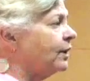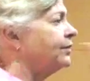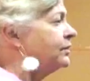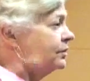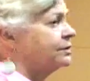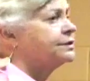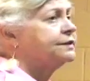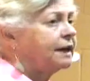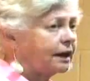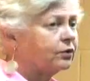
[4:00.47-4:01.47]
whether you're
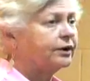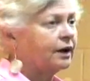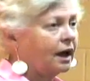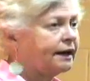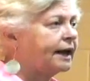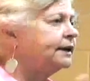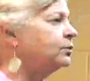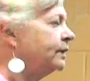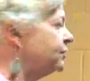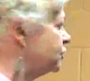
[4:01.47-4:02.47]
sick or not, and in
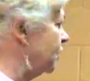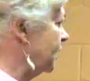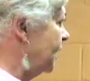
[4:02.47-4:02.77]
which